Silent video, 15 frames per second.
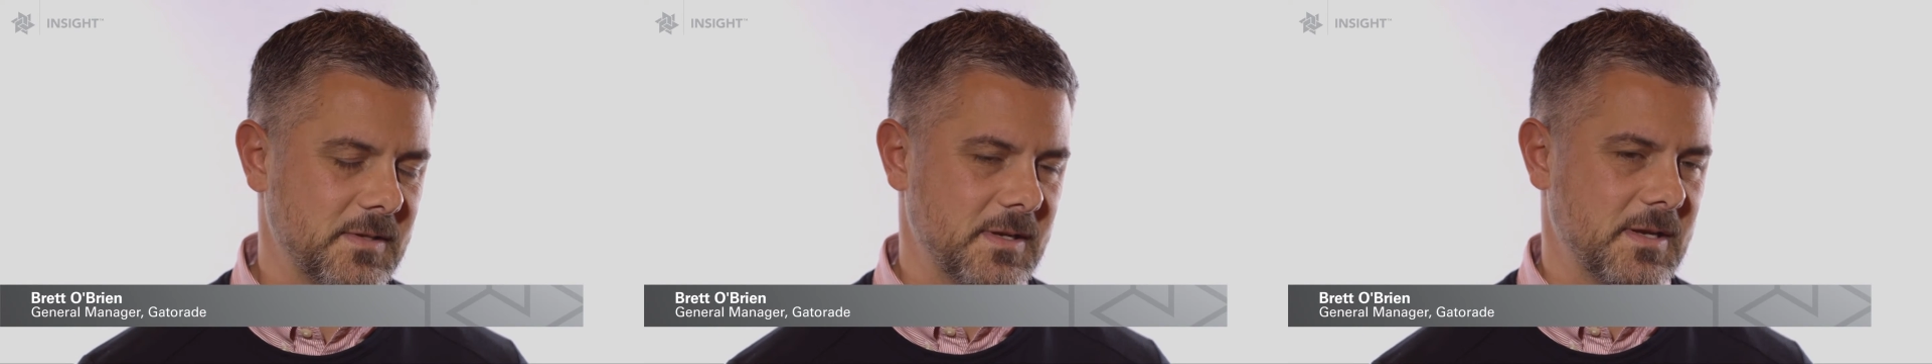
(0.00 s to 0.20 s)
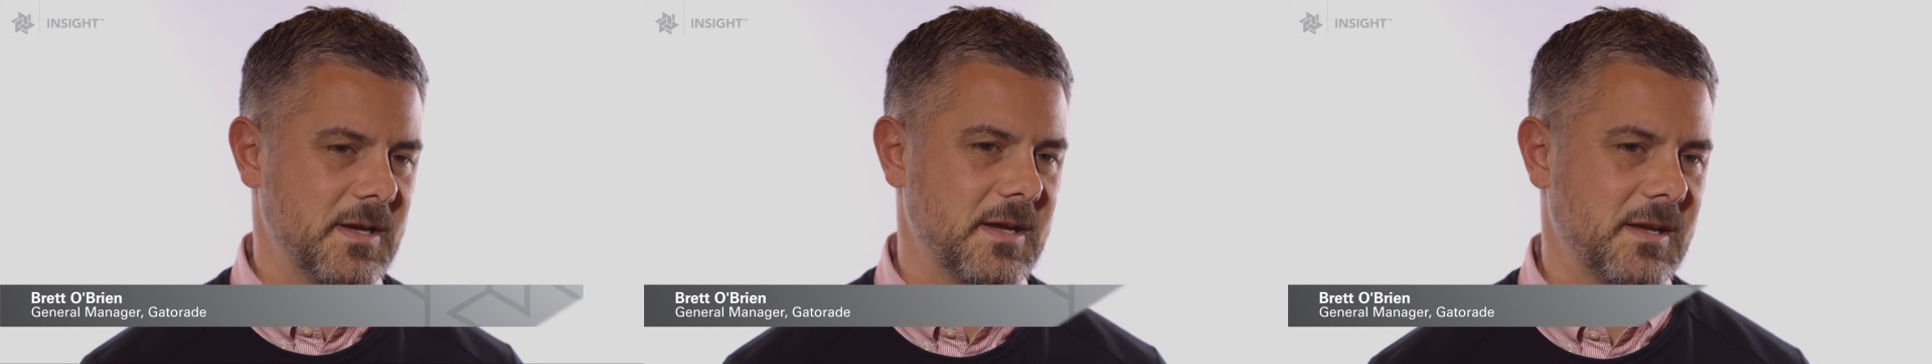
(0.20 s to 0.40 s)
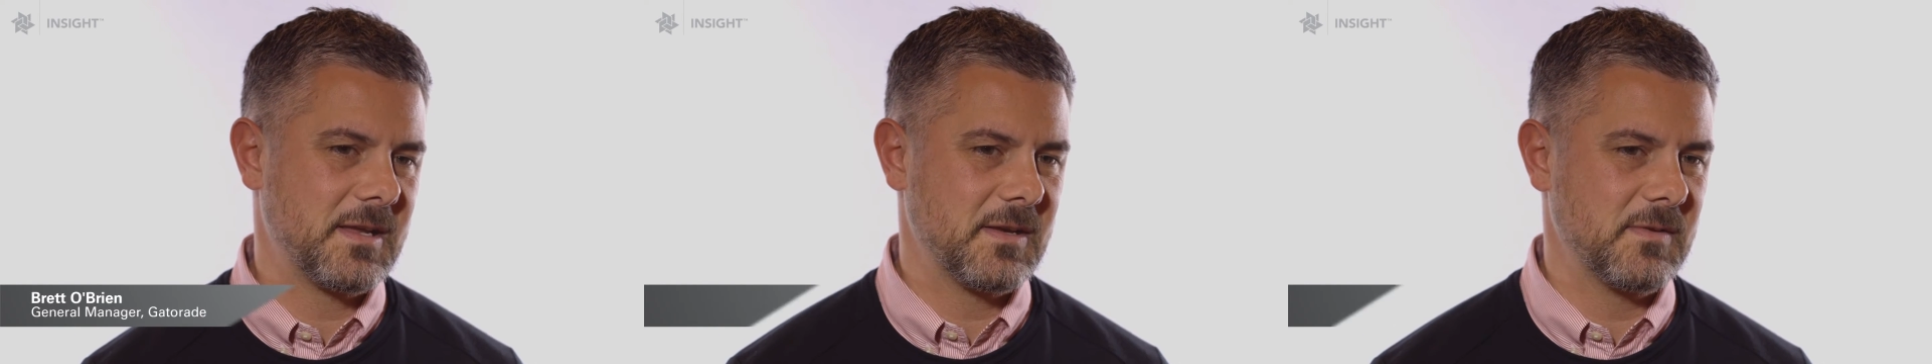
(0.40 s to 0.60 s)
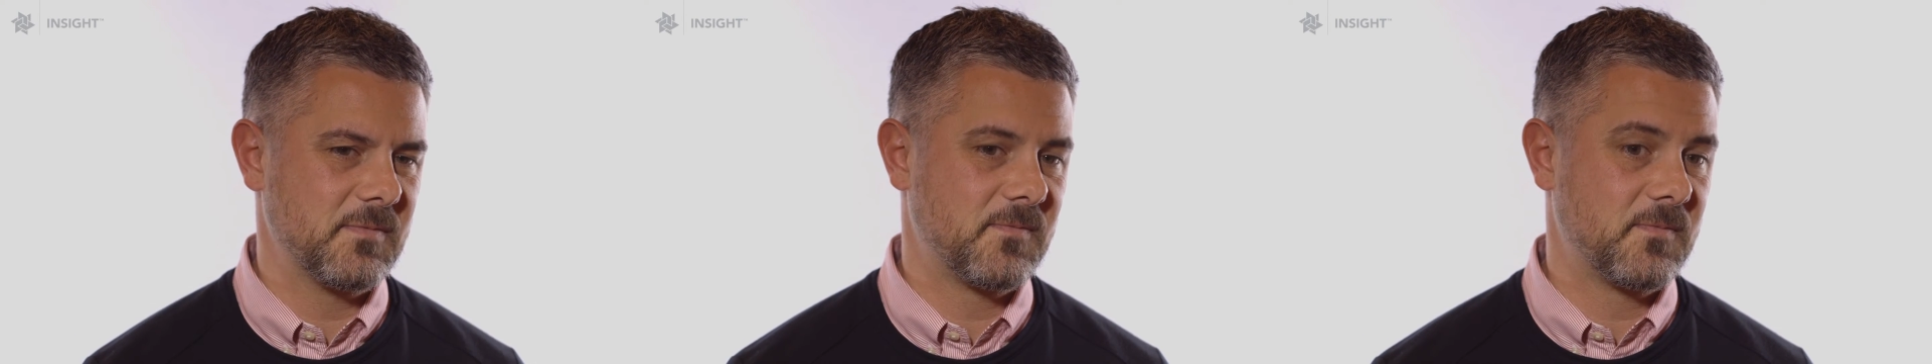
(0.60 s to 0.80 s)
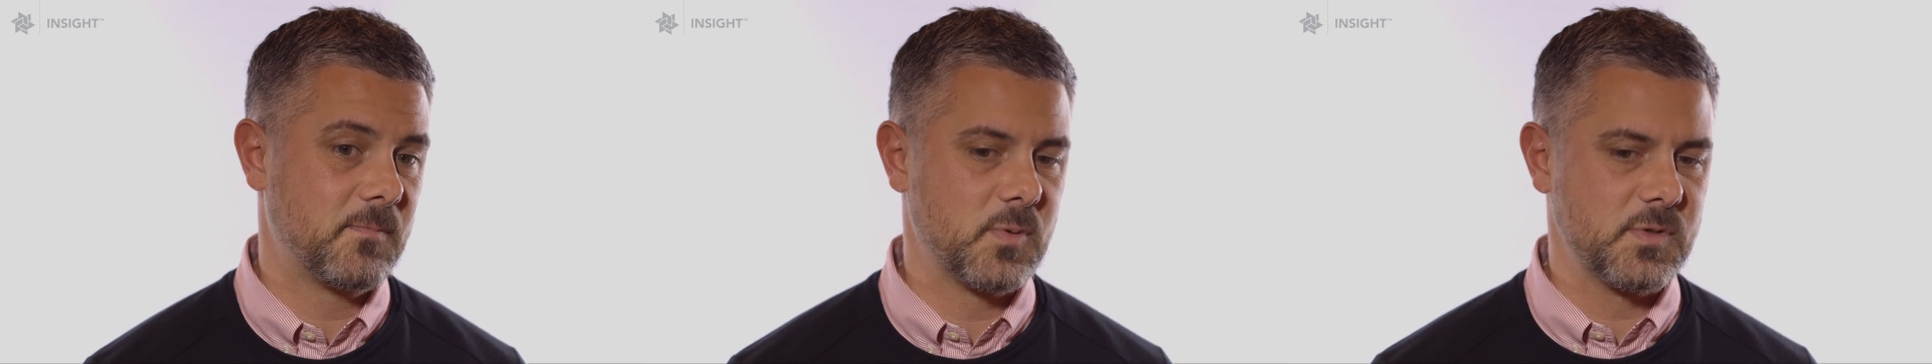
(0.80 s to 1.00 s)
kind
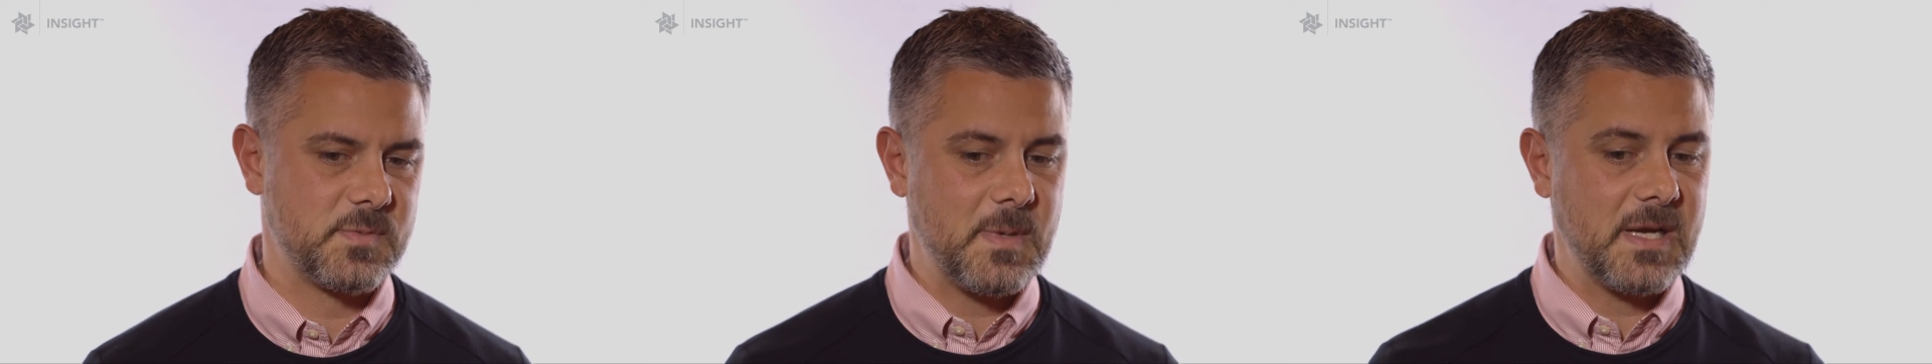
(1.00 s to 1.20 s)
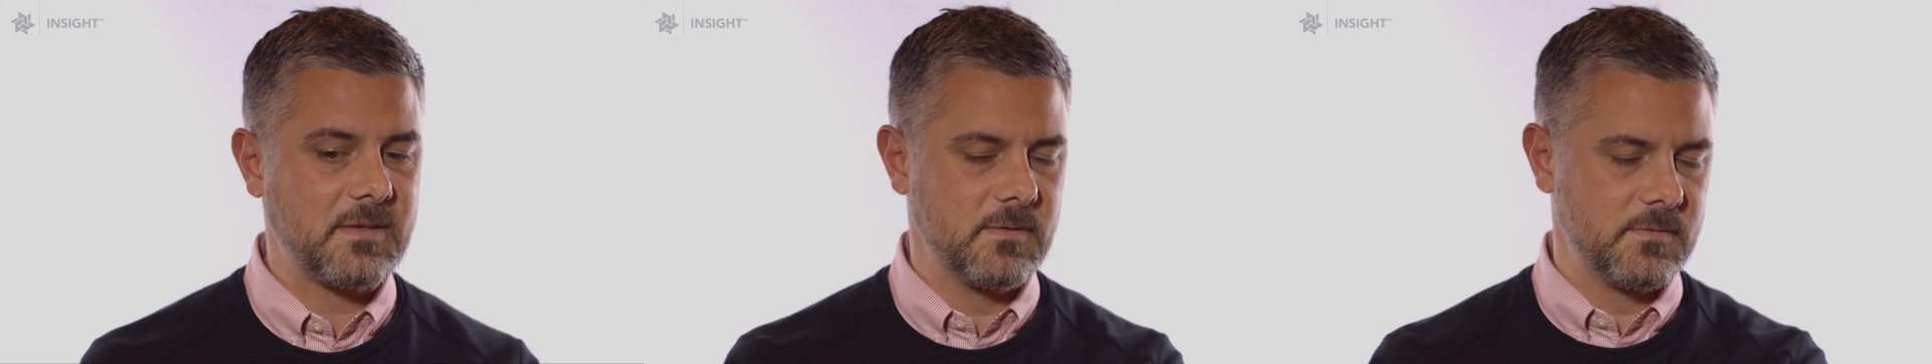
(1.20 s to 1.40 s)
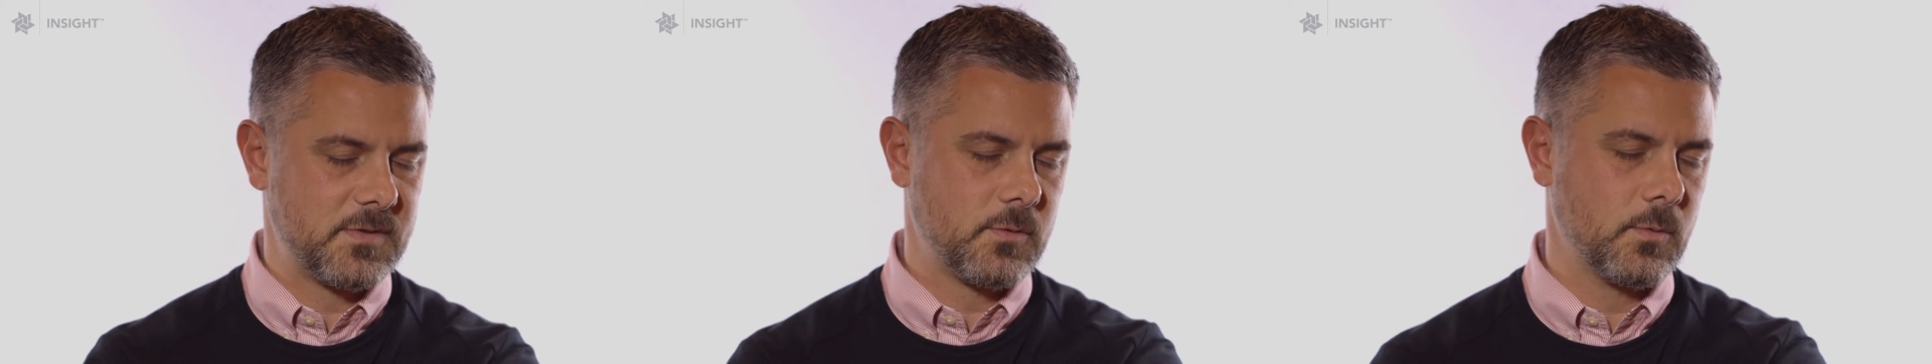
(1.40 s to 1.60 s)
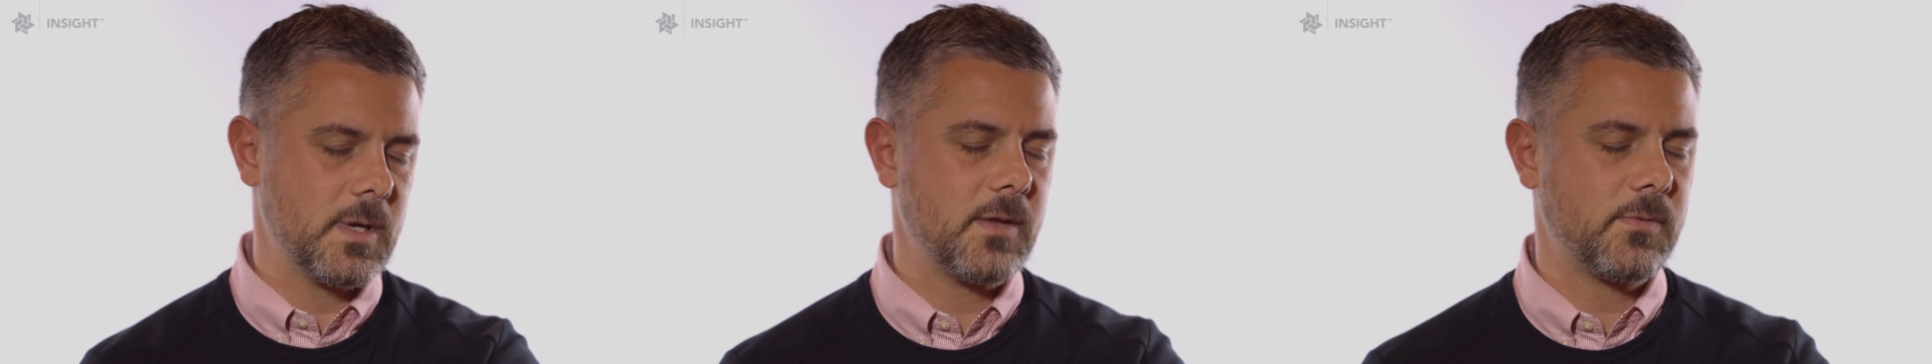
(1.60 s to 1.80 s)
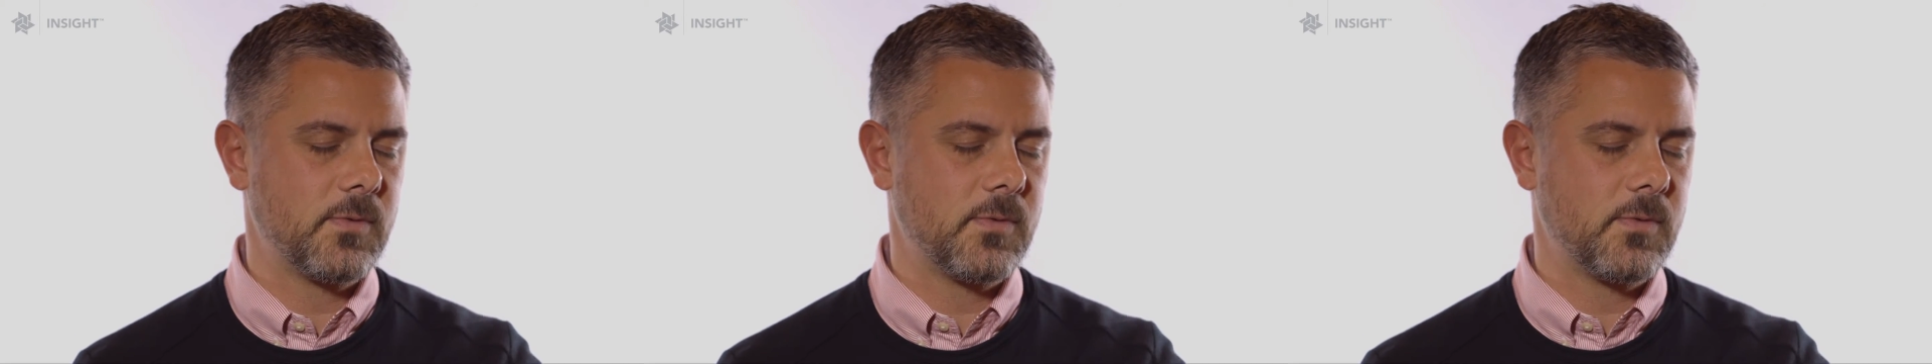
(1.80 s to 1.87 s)
of perspectives throughout